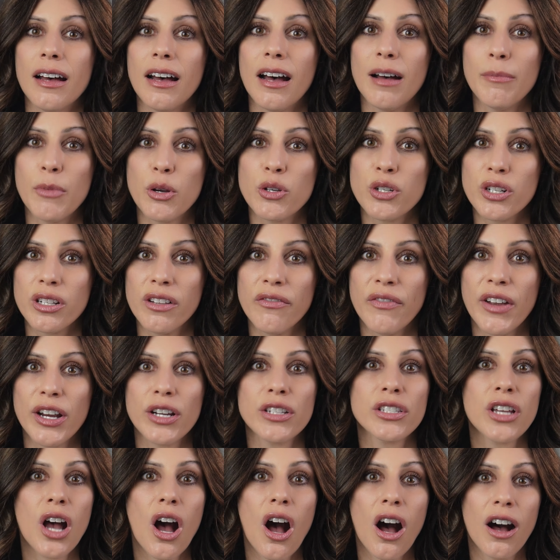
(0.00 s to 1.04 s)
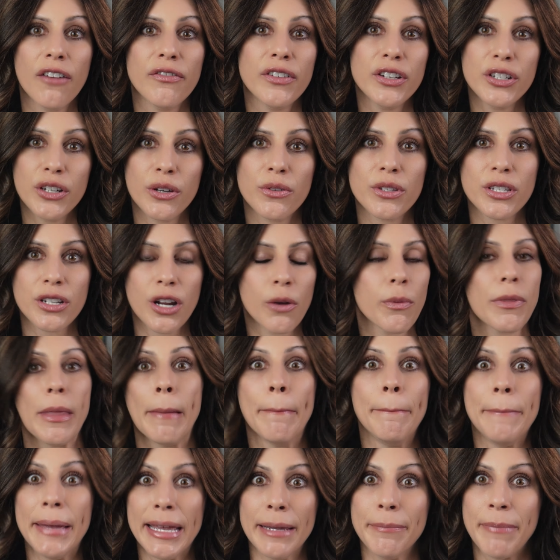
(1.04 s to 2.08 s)
Emotional affairs often don't start with a
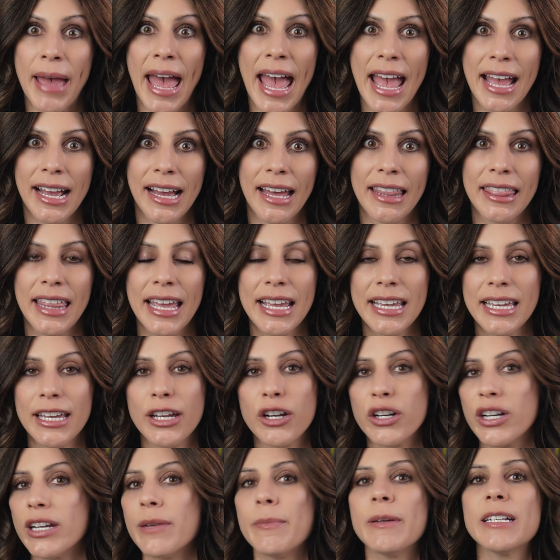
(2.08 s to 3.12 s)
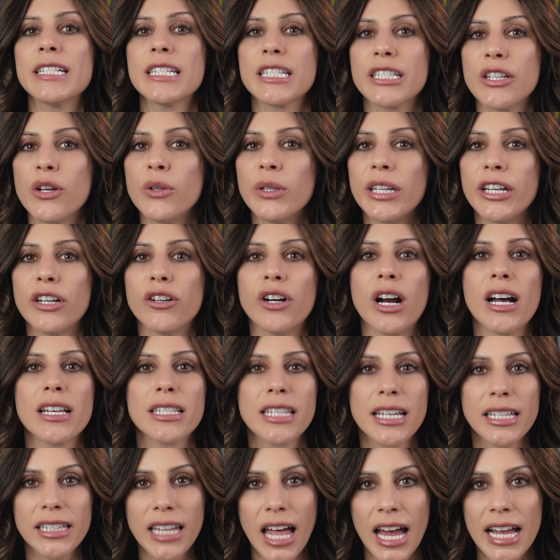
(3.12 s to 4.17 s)
big bang. They can creep in slowly,
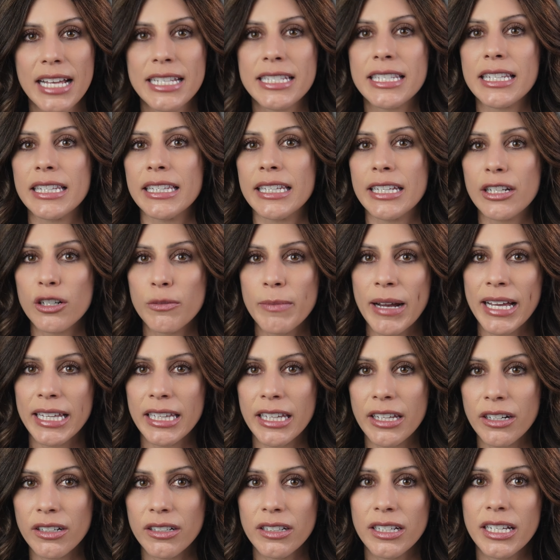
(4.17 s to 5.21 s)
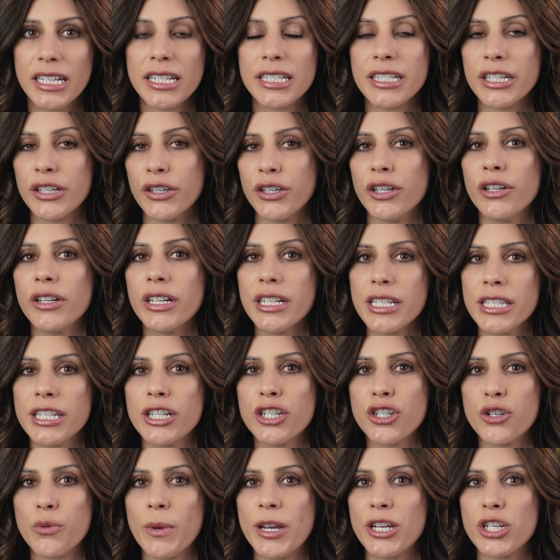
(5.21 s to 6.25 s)
crossing lines little by little until you're in a
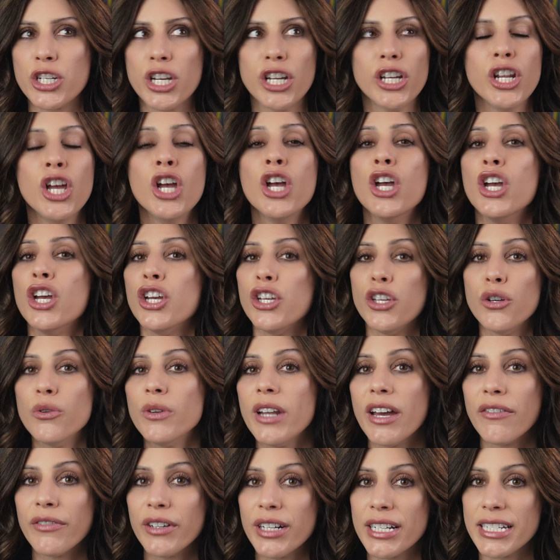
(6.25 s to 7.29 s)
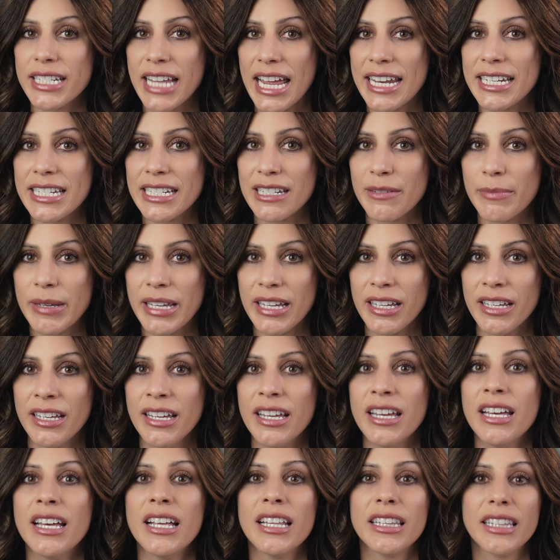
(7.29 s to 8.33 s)
situation you never intended to be.
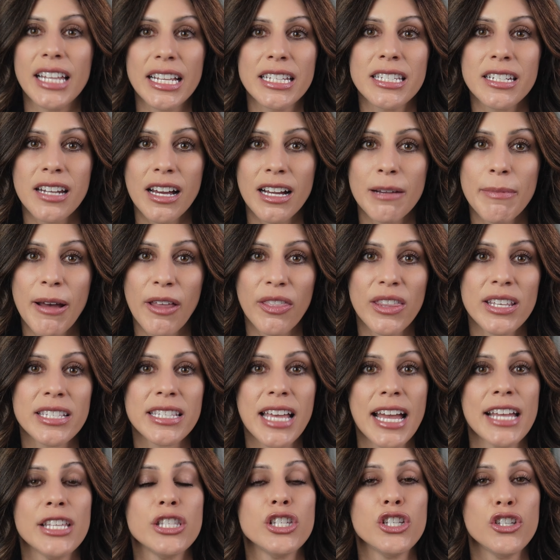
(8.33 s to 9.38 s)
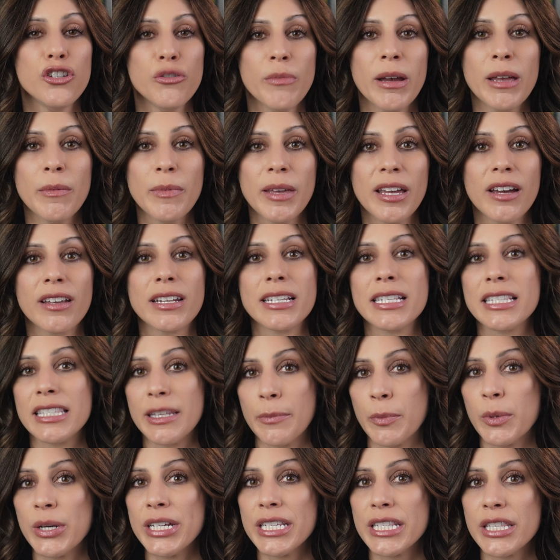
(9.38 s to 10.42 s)
Let's talk about the signs you might be on a
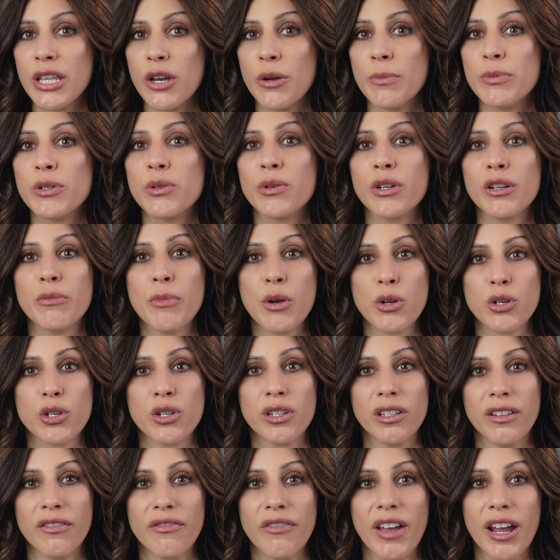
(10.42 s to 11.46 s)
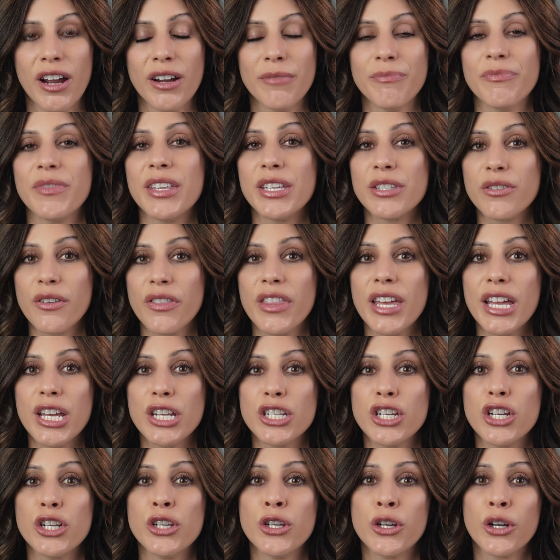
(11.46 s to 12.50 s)
slippery slope to an emotional affair. These are
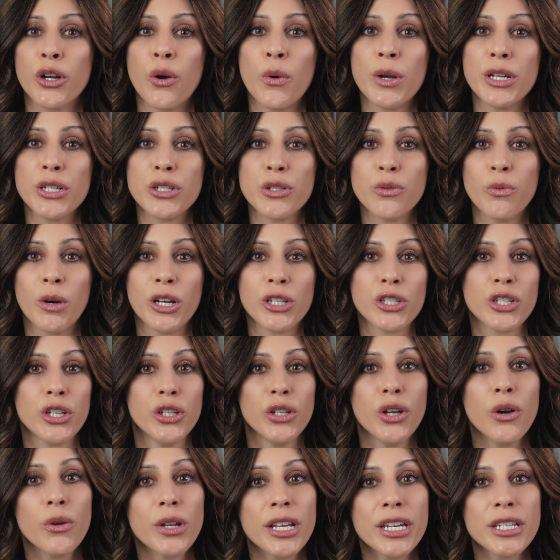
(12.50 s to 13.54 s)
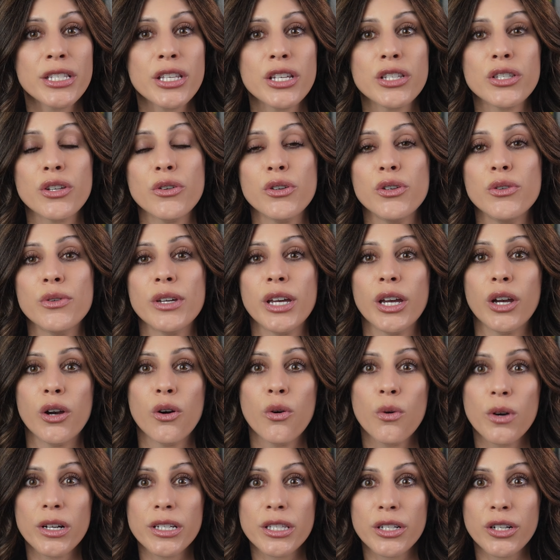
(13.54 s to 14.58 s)
things you're going to want to notice so you can
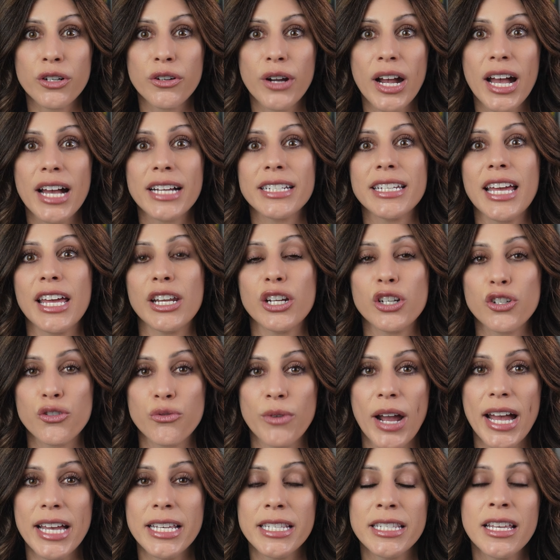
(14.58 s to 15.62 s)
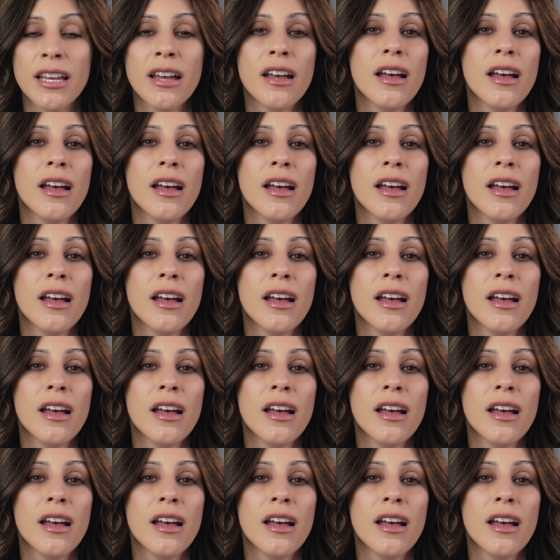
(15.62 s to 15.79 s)
course correct and address